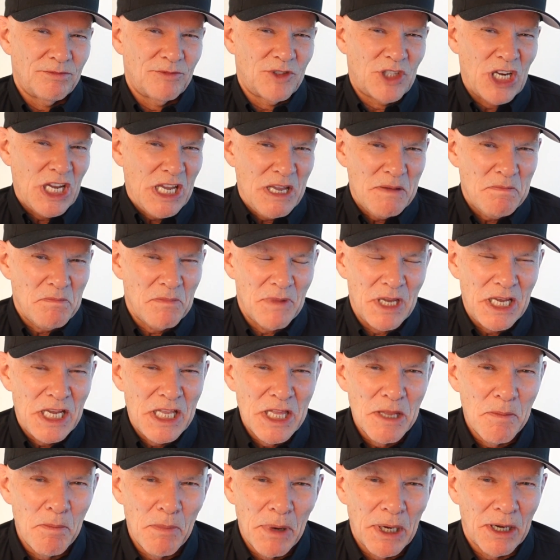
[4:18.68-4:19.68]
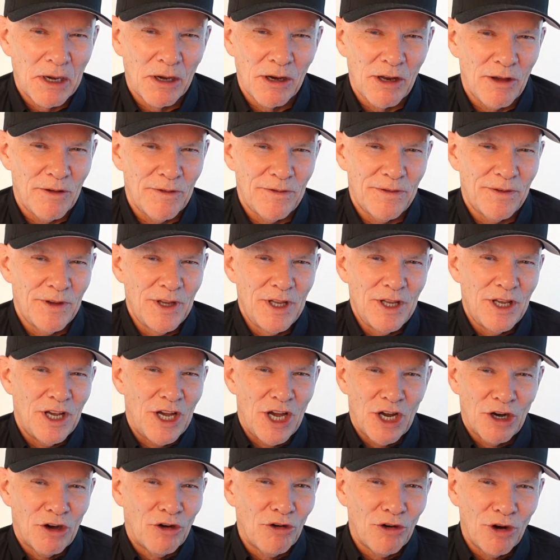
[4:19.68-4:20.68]
team in the middle of
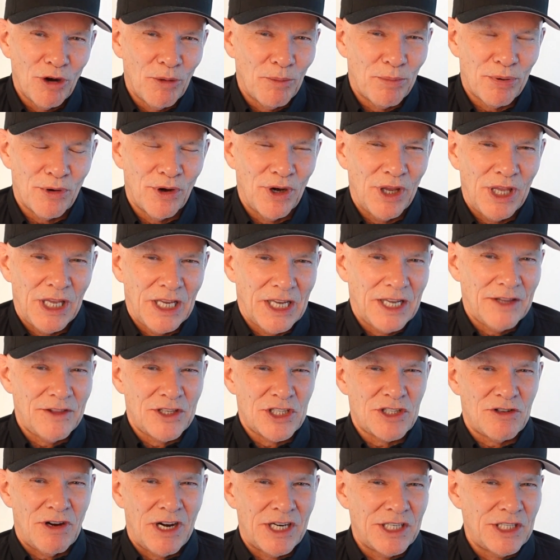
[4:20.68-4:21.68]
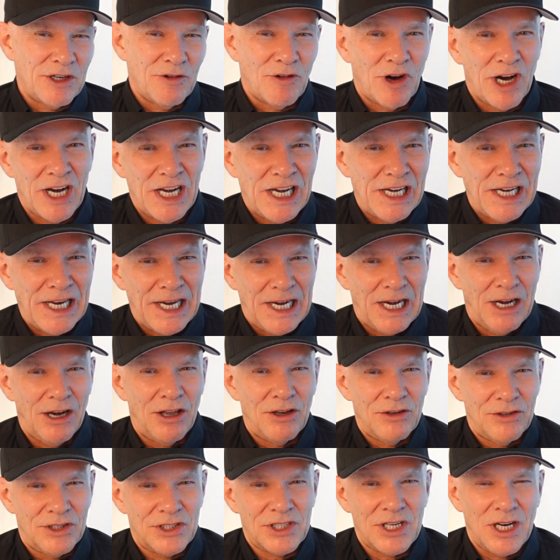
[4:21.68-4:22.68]
a Grand Prix and get the strategy right, let
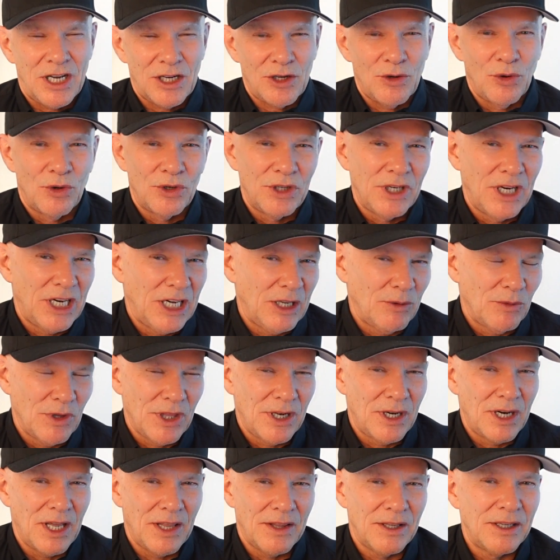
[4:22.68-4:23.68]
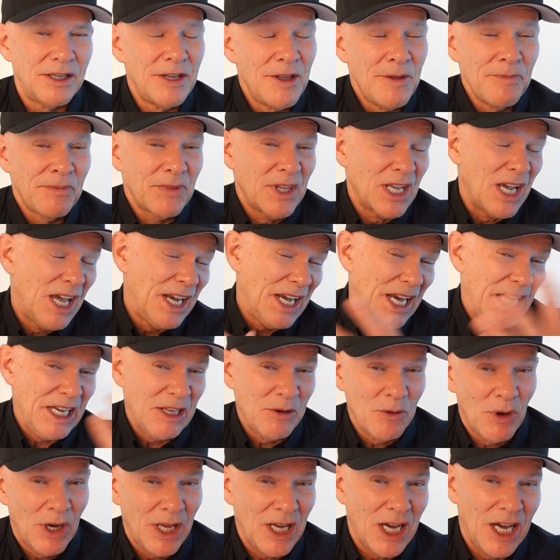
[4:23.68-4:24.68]
alone to start coordinating with another. And
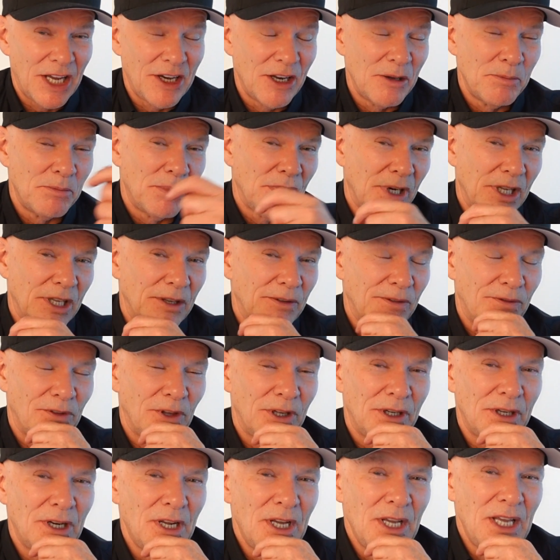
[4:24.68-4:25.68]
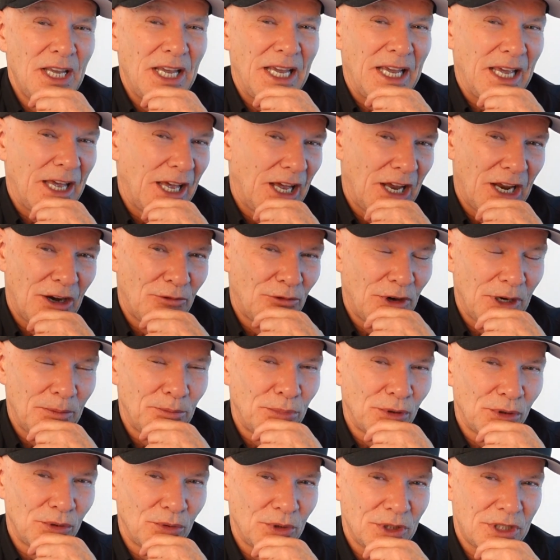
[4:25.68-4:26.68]
anyway, I don't believe that
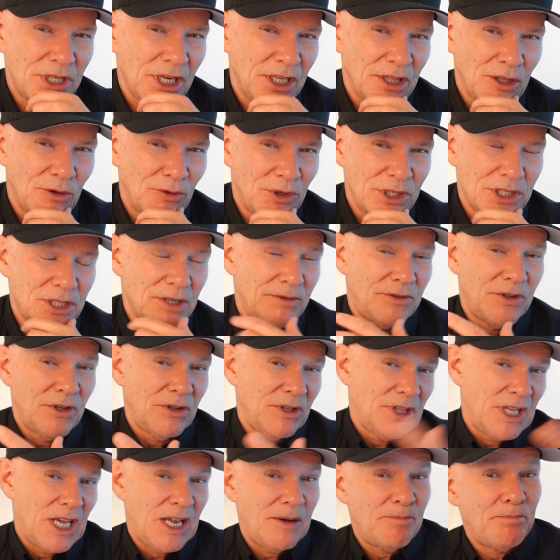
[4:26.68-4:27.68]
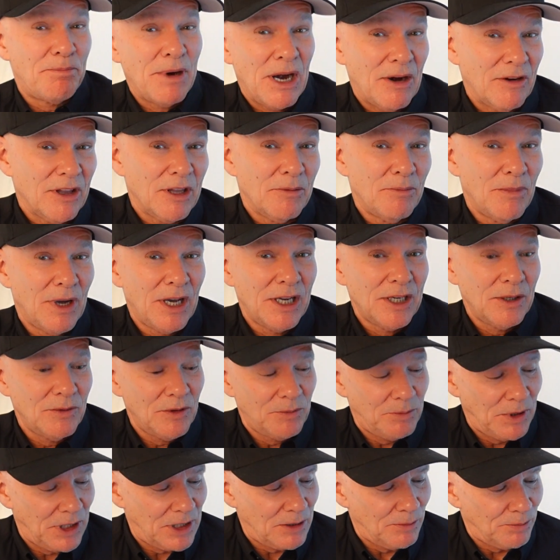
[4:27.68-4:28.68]
Red Bull would take the risk of doing that, bearing in mind it
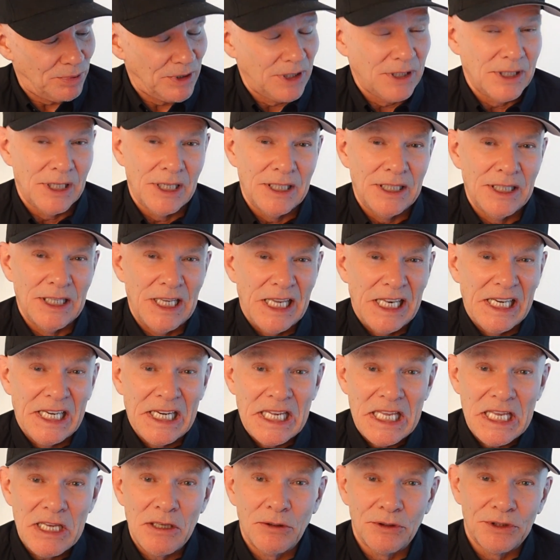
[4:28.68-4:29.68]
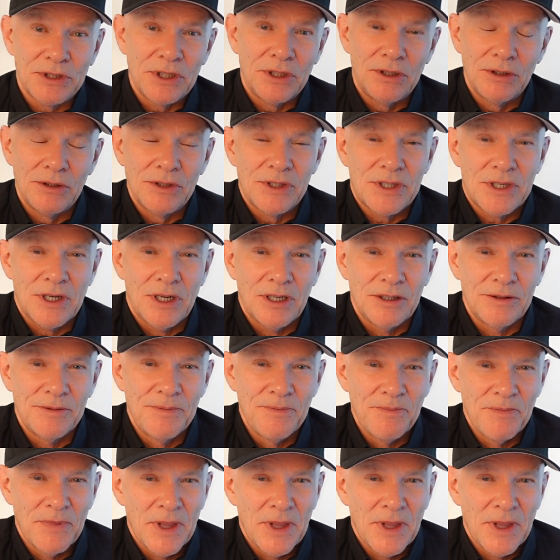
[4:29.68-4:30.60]
would be completely illegal to do so.